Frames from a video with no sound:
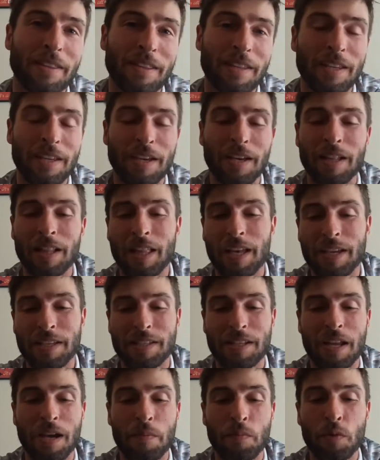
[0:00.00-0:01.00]
The
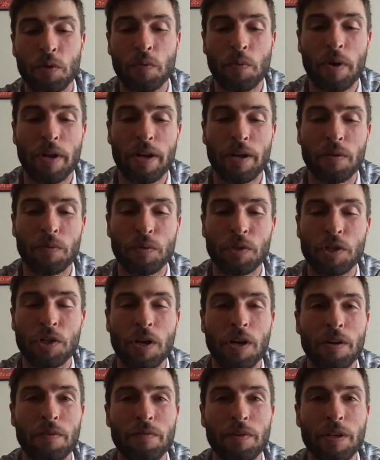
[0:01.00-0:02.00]
last time we went out, we
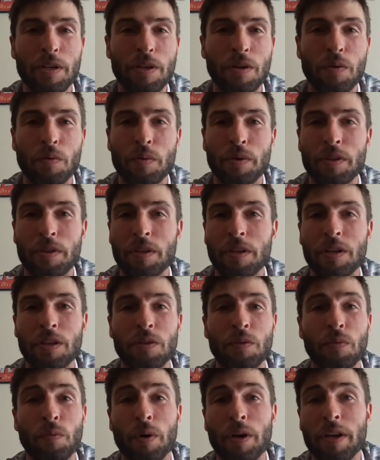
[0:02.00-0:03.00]
shot a video with it in
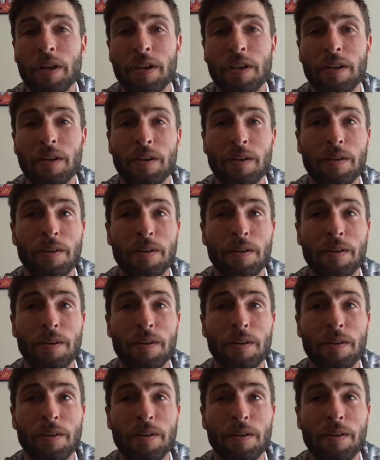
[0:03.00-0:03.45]
the rain.